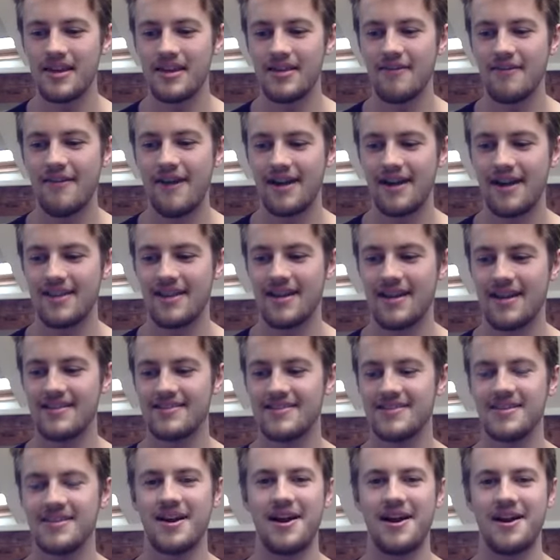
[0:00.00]
fact that
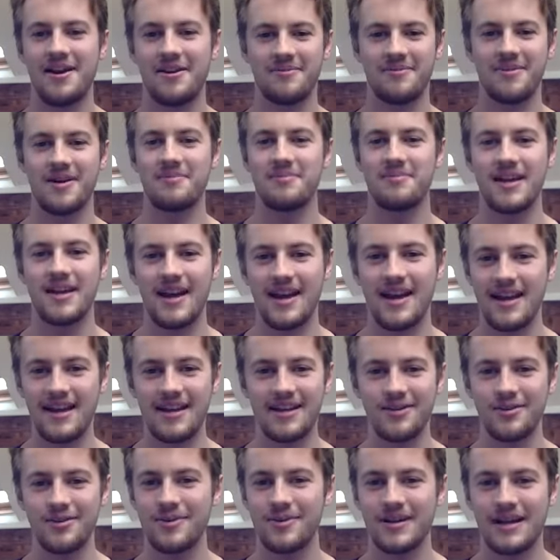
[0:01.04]
I'm gay
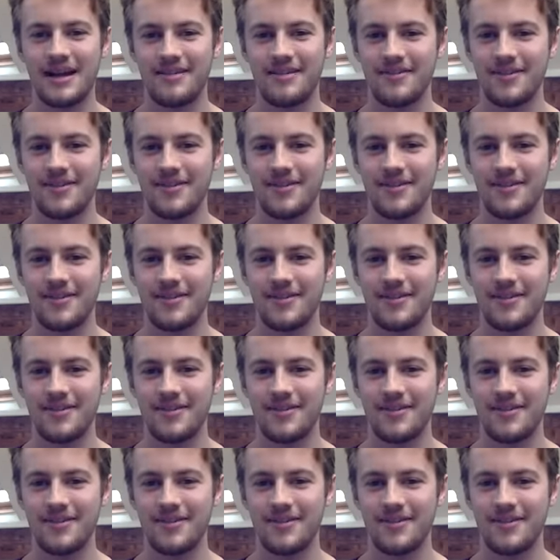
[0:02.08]
or whatever,